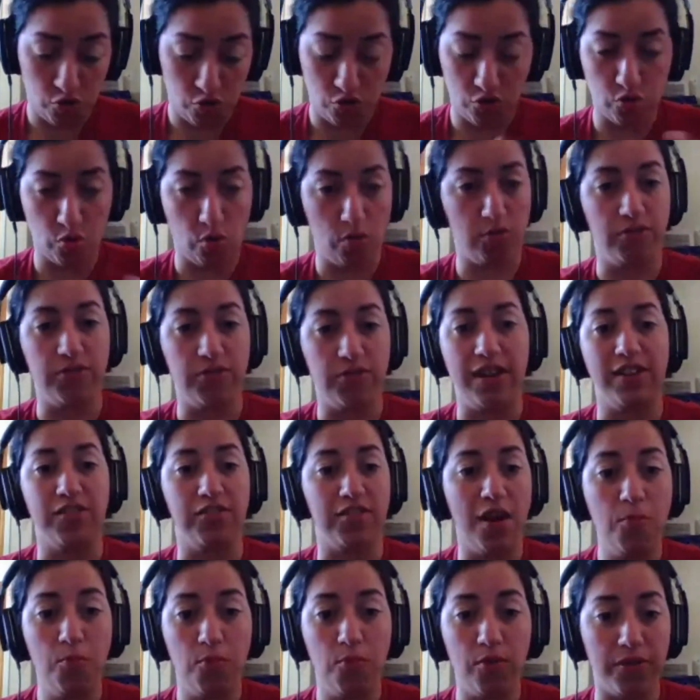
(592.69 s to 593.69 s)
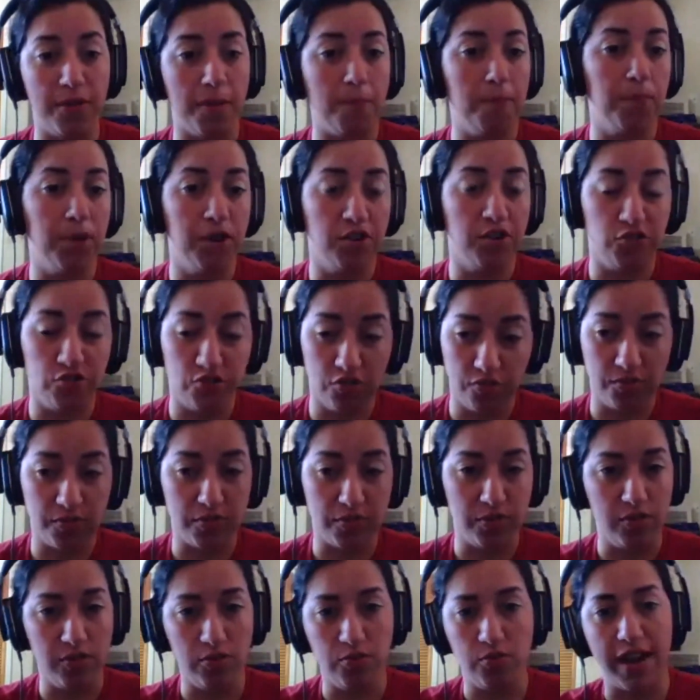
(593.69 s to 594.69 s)
shored things up with a bunch of
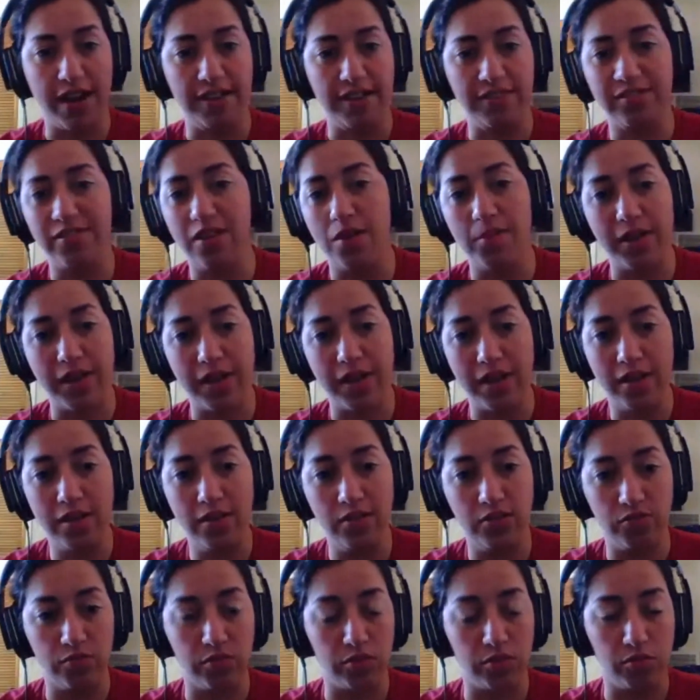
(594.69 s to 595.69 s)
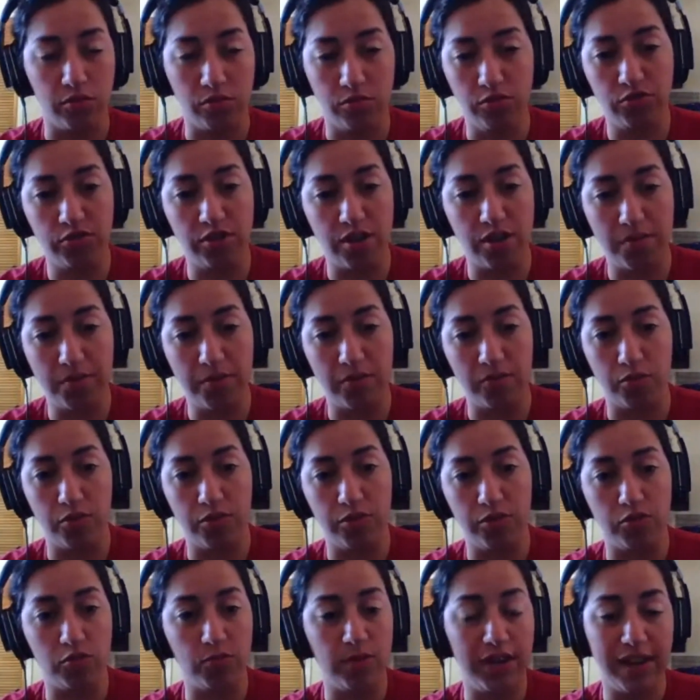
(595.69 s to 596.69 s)
new guys coming in as recruits come
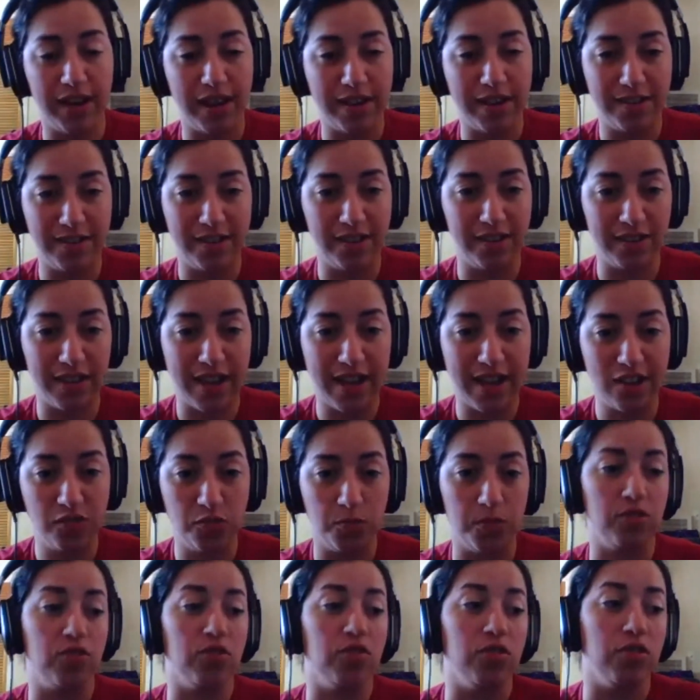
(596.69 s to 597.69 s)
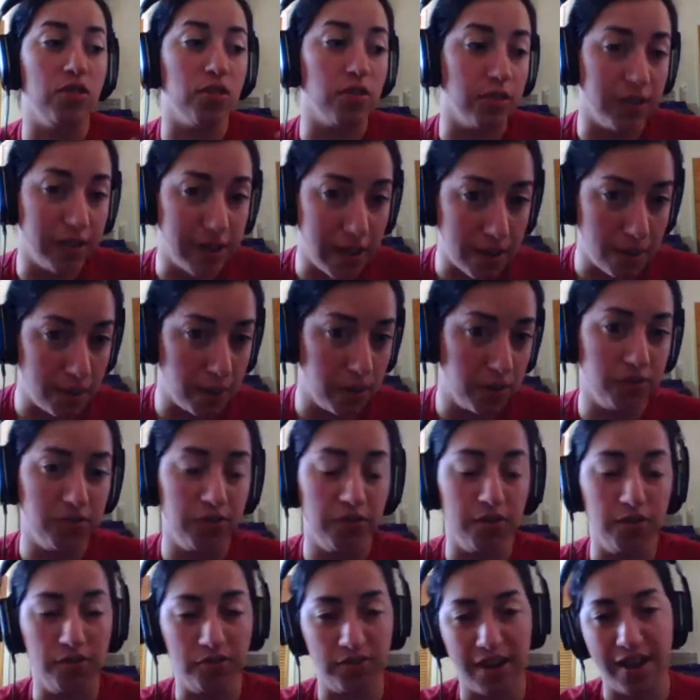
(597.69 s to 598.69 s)
for the 2019 class, but you don't get
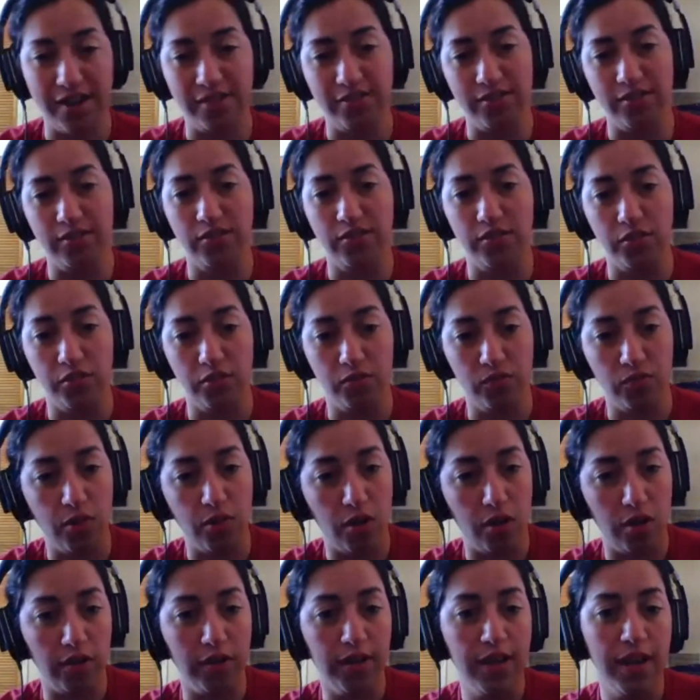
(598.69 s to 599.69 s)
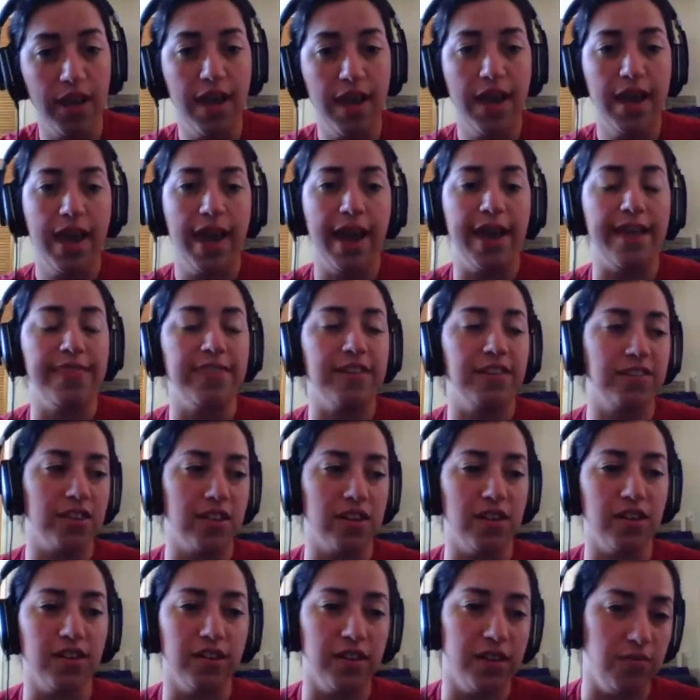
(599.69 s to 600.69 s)
most of those guys until the fall, and that's
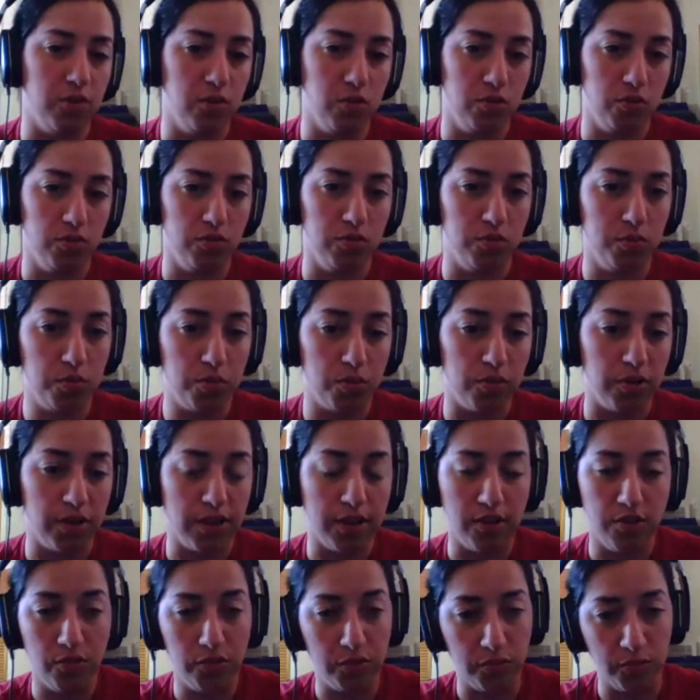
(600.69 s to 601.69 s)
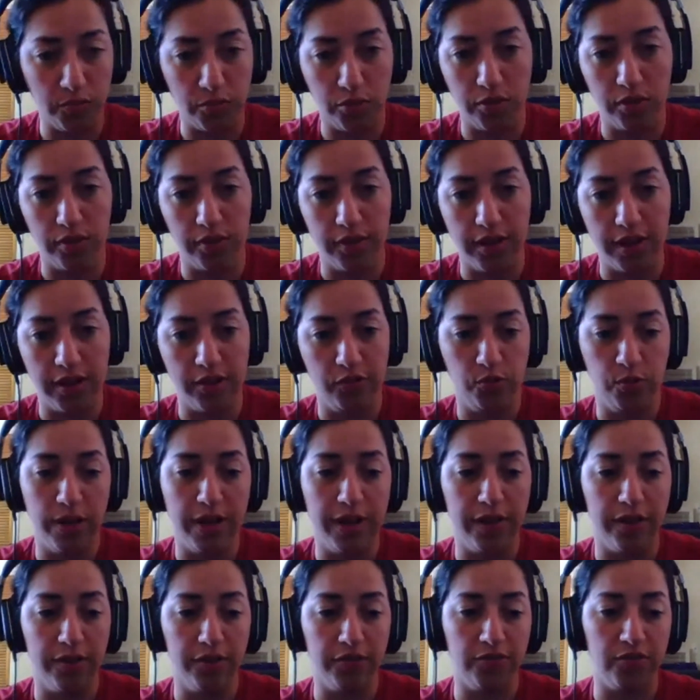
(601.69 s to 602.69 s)
going to leave you pretty youthful as
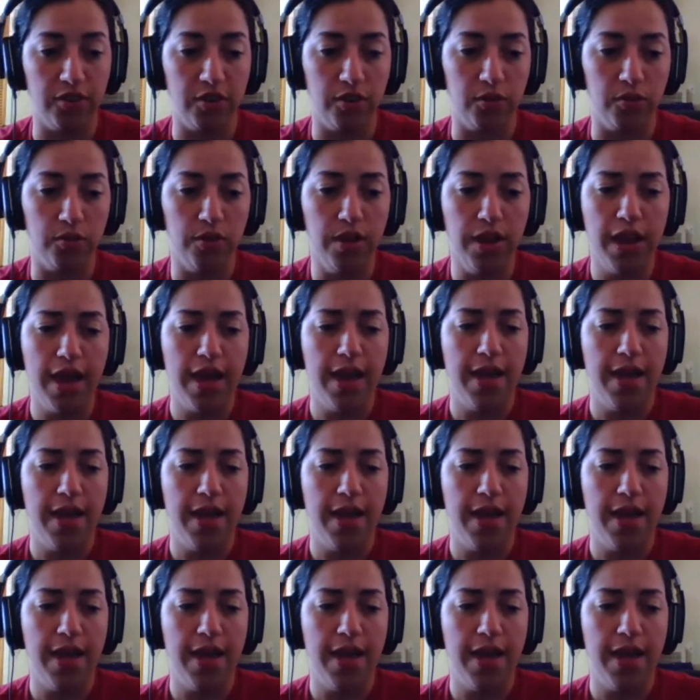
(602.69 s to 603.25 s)
well. So